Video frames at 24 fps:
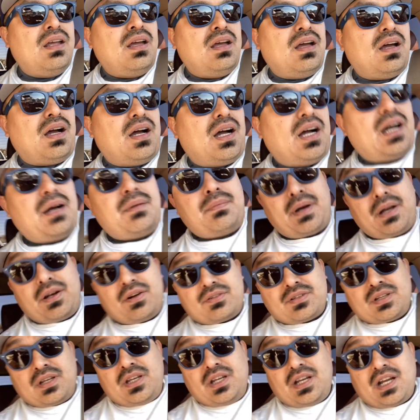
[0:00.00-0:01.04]
I
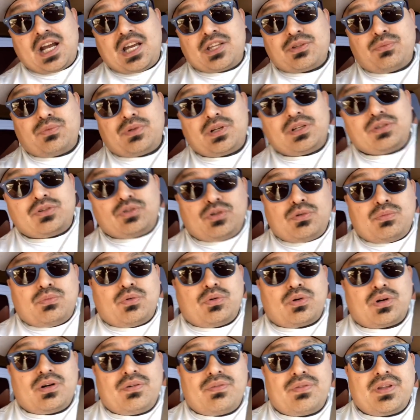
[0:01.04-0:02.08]
understand you guys want to do
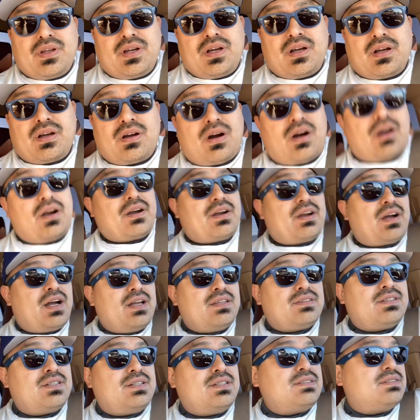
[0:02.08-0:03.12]
more of the car
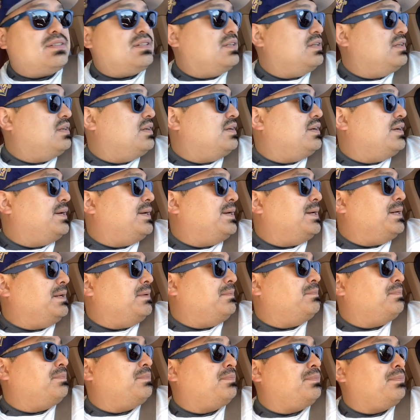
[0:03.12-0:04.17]
content,
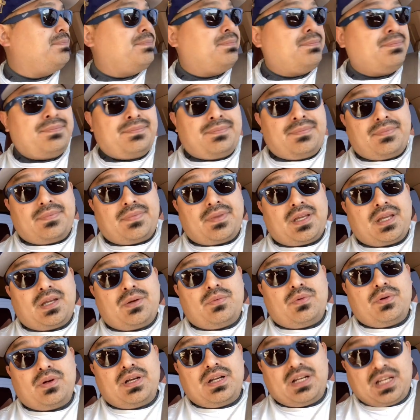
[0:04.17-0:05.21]
and
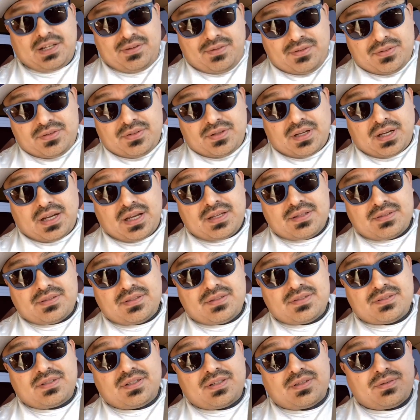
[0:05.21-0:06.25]
we're gonna give it to you guys.
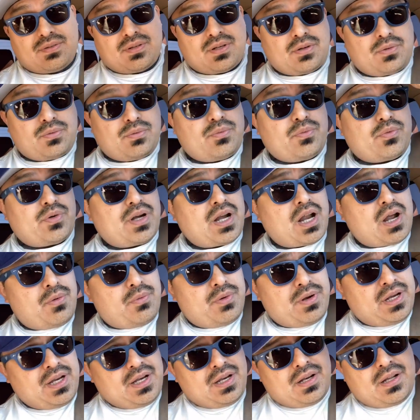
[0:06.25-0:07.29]
It's just, you know, right now
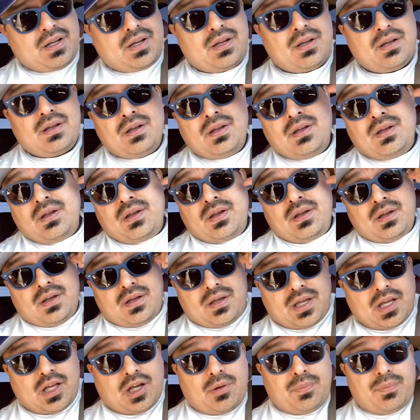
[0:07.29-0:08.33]
we need
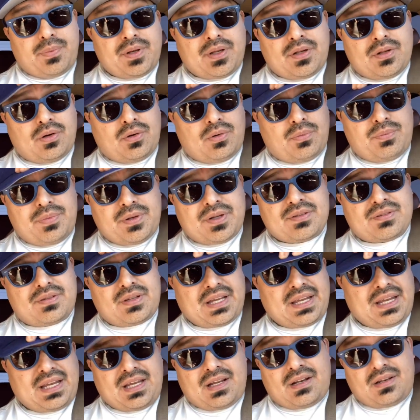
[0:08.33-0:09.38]
help, you know, because
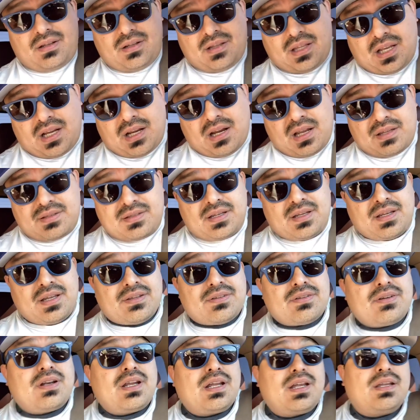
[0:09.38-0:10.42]
again, like I said
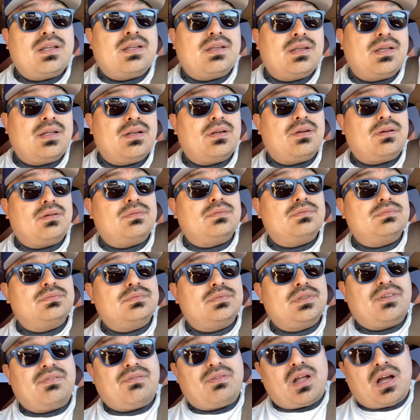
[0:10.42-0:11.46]
yesterday, you know,
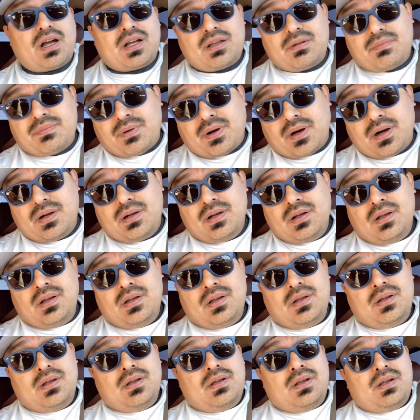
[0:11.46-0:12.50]
the vlogging part
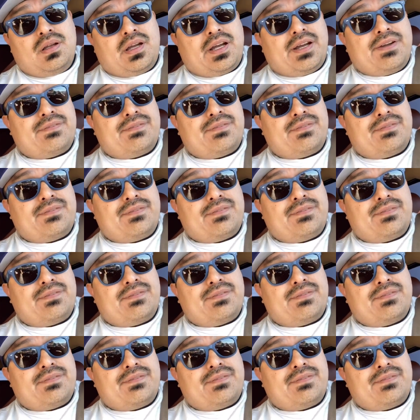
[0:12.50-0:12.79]
I've